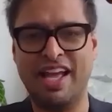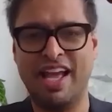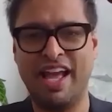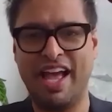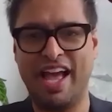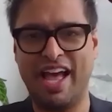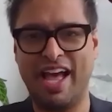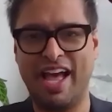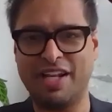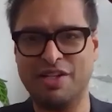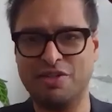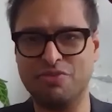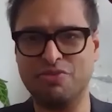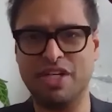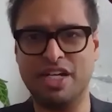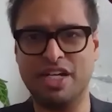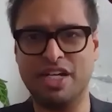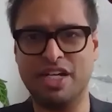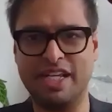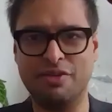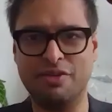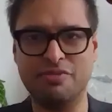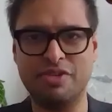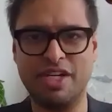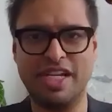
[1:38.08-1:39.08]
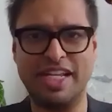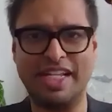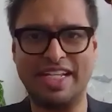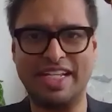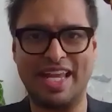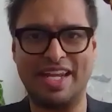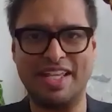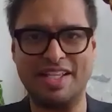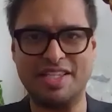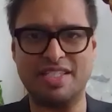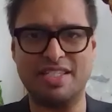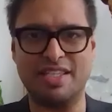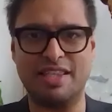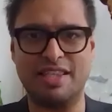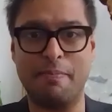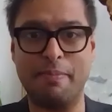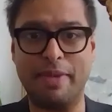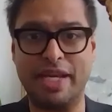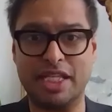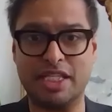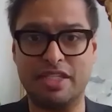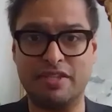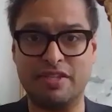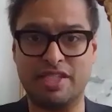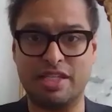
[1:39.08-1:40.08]
and really, really get into the
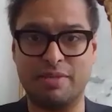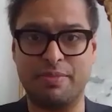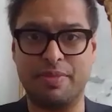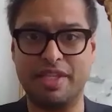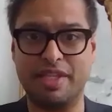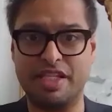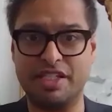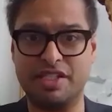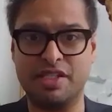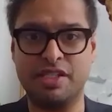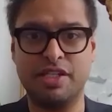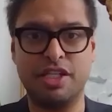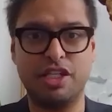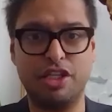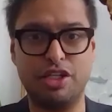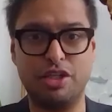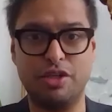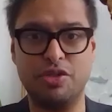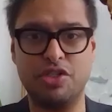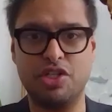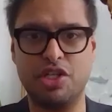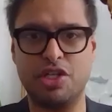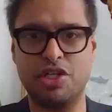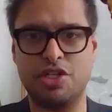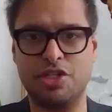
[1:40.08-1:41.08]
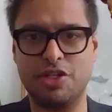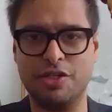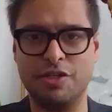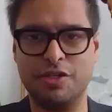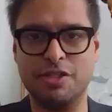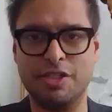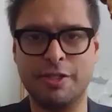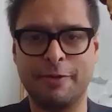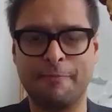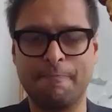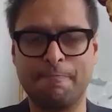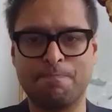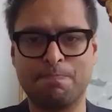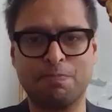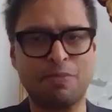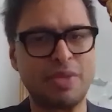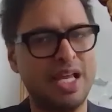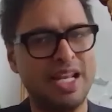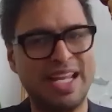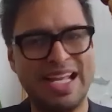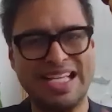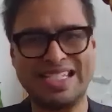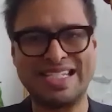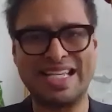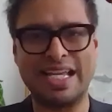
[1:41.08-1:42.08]
meat of some of these huge issues.
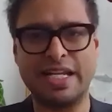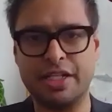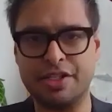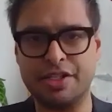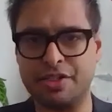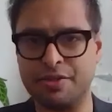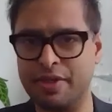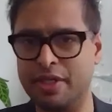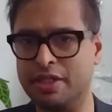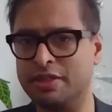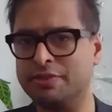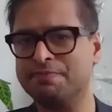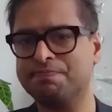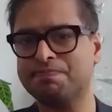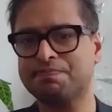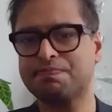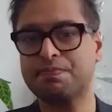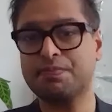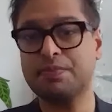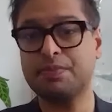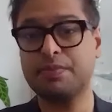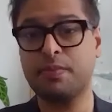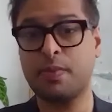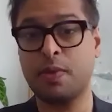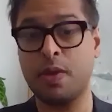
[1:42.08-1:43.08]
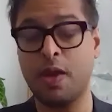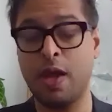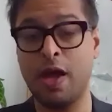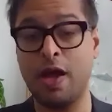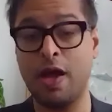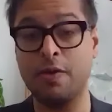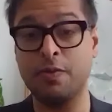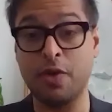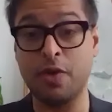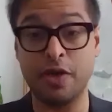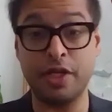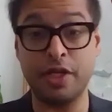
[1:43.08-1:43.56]
Let's get into it. Ronnie,